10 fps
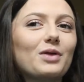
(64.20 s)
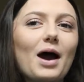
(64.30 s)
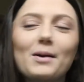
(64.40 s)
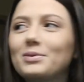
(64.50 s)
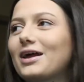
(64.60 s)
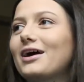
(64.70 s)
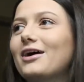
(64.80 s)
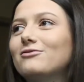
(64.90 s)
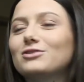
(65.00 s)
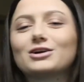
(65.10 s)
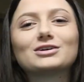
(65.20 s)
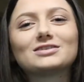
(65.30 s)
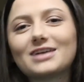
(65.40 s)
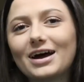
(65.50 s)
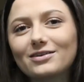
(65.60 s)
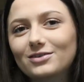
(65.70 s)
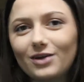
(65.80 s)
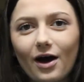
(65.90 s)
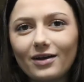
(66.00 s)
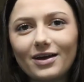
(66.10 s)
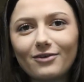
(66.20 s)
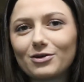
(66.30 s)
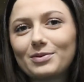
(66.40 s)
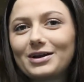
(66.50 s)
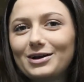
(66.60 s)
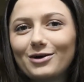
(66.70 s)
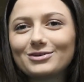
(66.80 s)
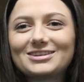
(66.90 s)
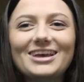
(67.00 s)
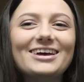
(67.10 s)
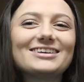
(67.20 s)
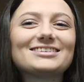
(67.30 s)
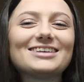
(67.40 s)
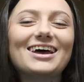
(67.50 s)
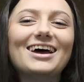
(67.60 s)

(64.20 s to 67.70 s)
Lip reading: that, but I have learned that not everybody knows this.